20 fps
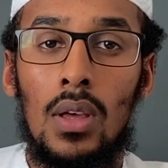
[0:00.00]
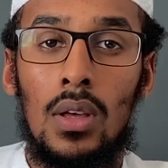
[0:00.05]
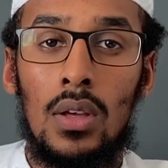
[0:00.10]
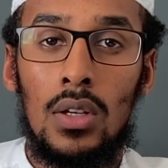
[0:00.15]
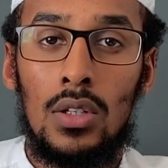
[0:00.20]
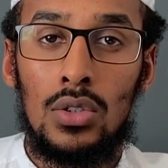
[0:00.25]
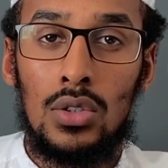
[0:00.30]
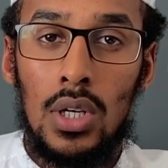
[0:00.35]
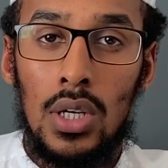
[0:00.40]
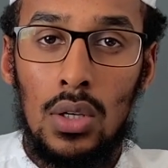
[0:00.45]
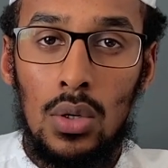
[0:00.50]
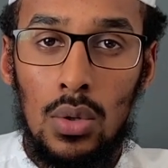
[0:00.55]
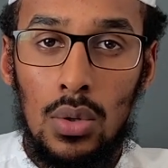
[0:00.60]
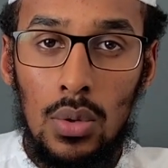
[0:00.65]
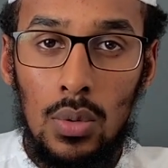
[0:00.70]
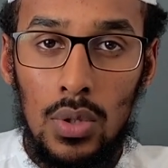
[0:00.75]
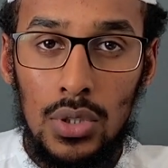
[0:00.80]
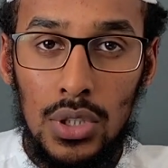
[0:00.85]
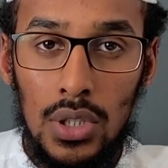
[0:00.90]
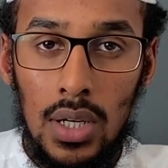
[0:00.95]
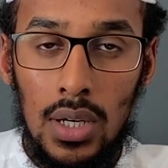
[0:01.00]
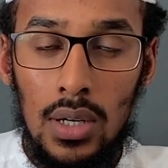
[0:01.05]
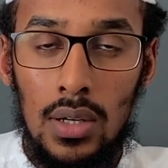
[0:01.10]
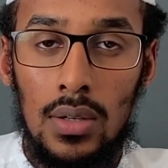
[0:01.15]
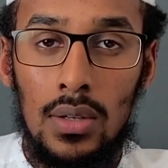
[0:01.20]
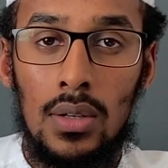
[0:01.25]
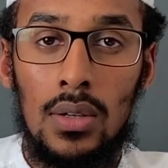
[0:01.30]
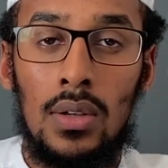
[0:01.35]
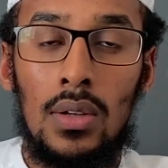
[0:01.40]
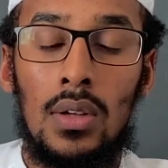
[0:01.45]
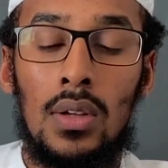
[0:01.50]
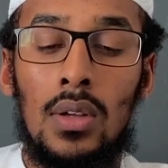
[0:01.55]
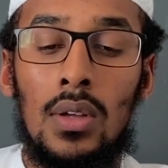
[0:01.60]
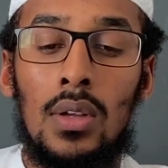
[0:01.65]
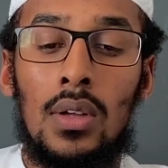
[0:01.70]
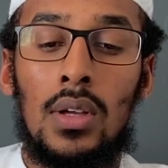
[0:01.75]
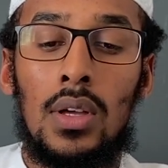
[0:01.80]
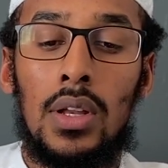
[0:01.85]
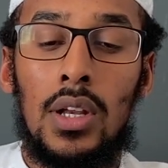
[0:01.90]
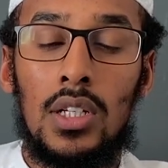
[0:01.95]
Try and go through a sharh,
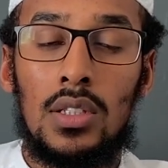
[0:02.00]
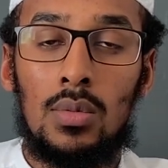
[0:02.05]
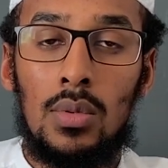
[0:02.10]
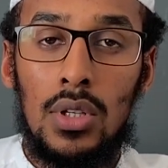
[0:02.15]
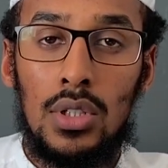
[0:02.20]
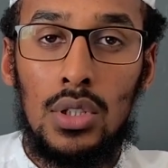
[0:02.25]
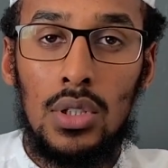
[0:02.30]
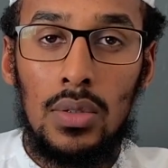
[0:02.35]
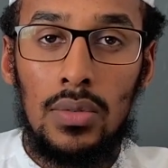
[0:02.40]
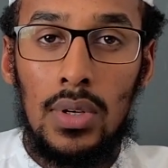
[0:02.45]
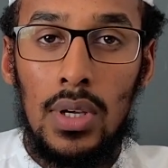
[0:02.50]
an explanation of it.